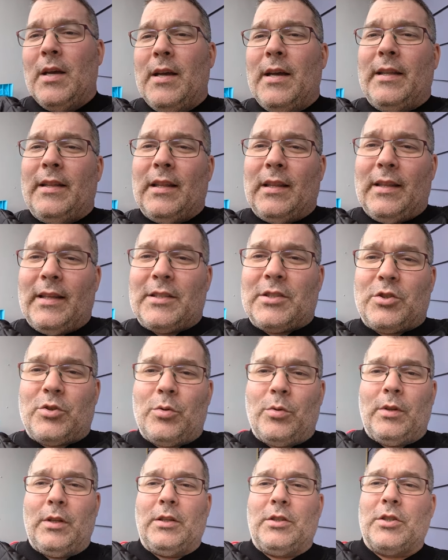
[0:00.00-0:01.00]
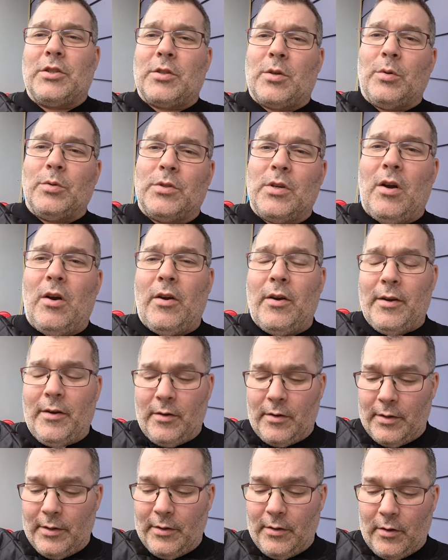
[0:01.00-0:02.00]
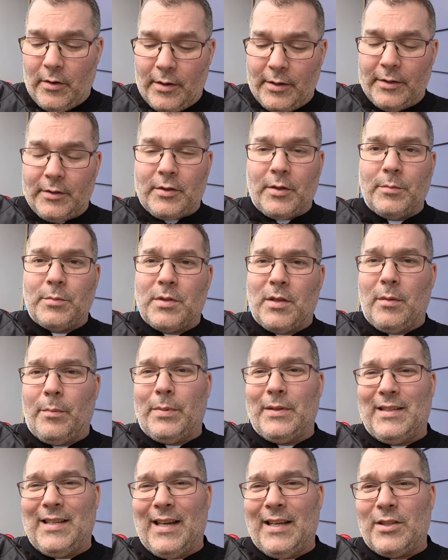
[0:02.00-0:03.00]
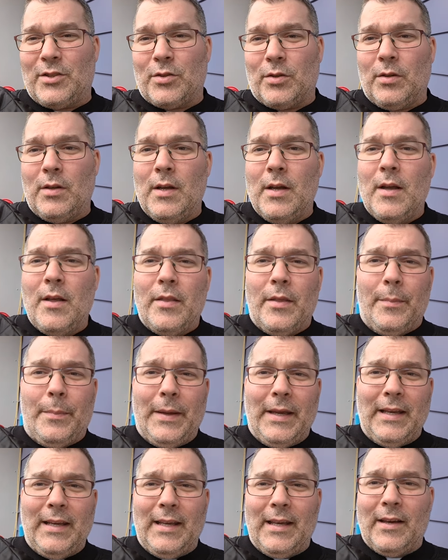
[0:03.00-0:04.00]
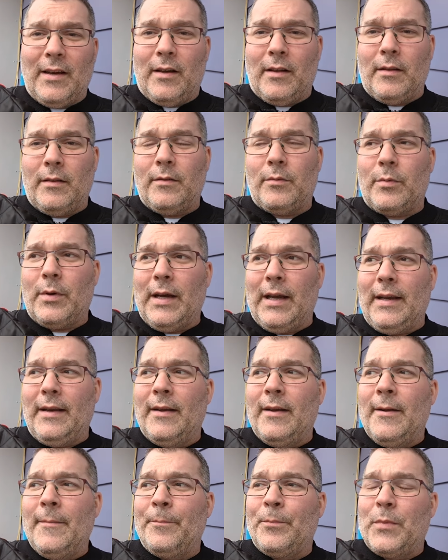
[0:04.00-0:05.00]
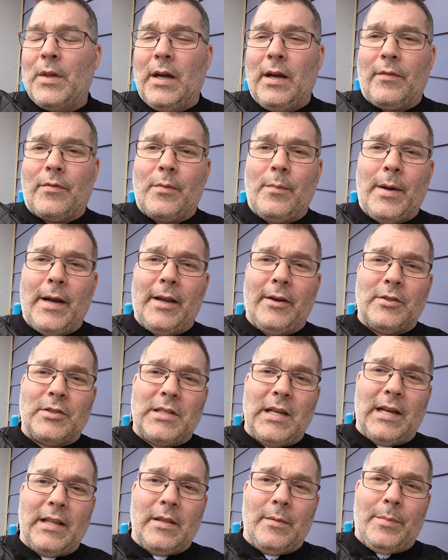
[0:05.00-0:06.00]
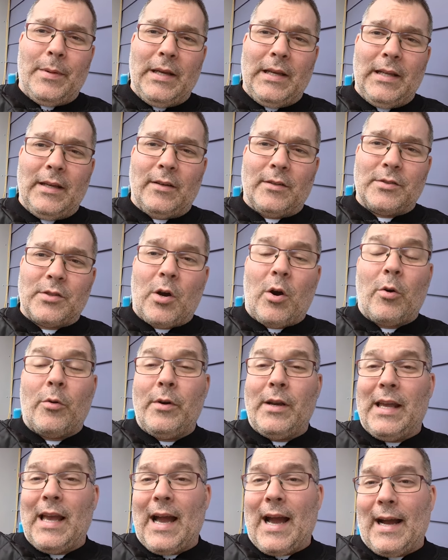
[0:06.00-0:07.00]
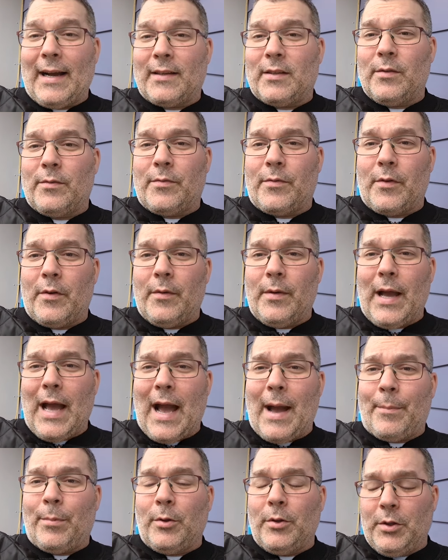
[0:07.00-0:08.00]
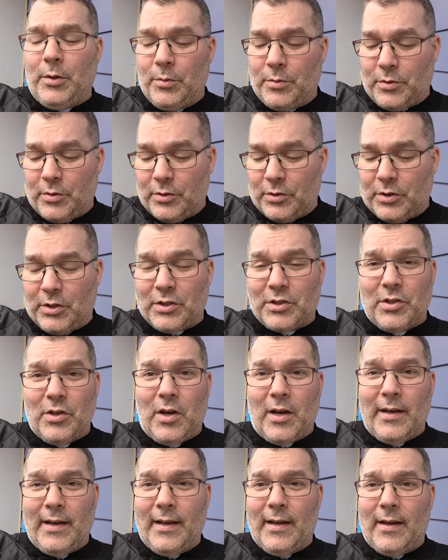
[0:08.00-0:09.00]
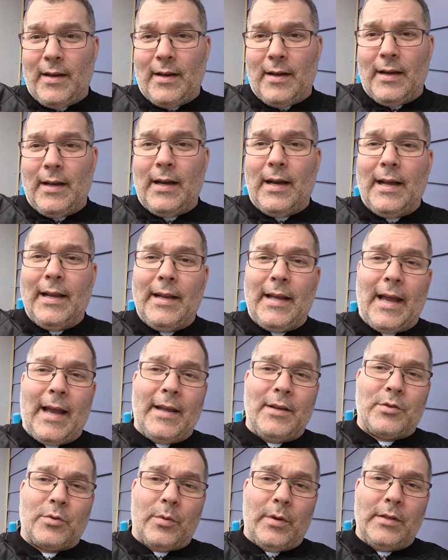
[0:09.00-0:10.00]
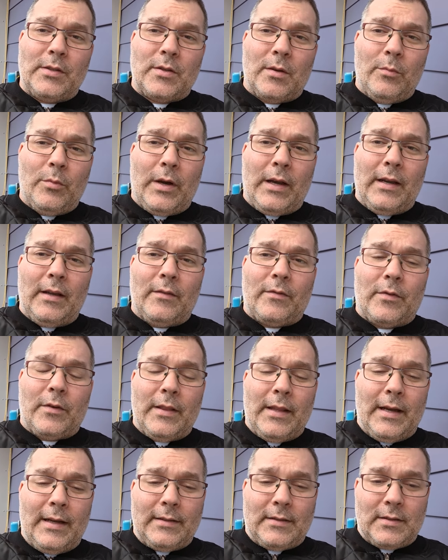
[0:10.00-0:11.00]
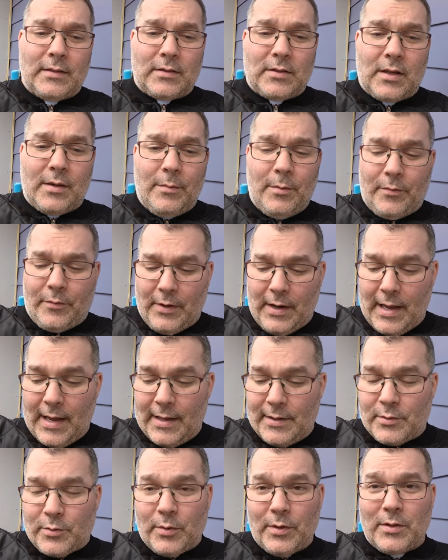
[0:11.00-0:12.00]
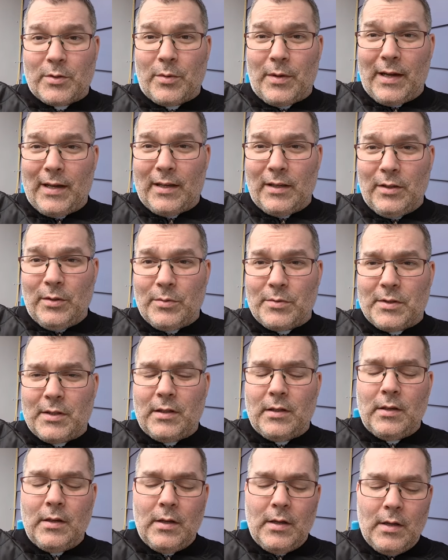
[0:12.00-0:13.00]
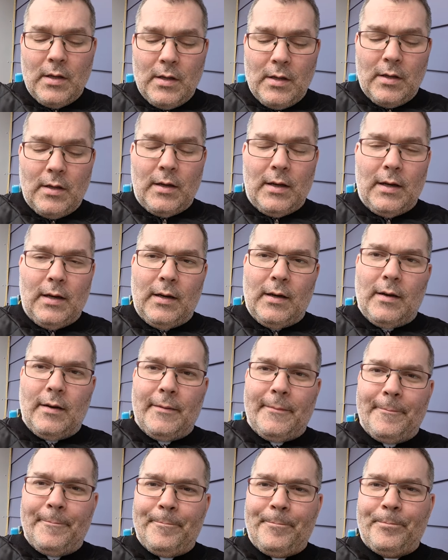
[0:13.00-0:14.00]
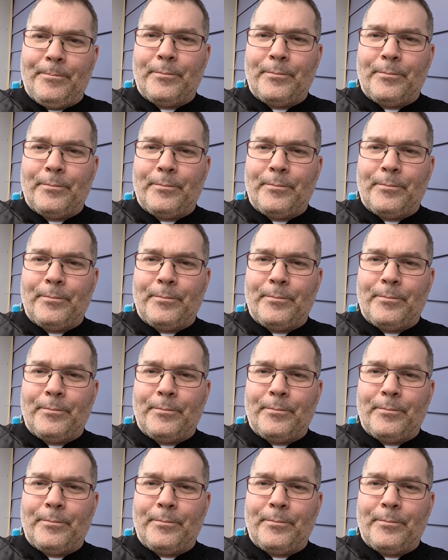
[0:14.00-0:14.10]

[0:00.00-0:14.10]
the list truly just goes on and on and on in terms of the potential. The PDL, right? Uh, from my understanding, the PDL is already active for Apple users, just not uh, Android. So I'm waiting for that to, to, come up for Android so I can use it. Um,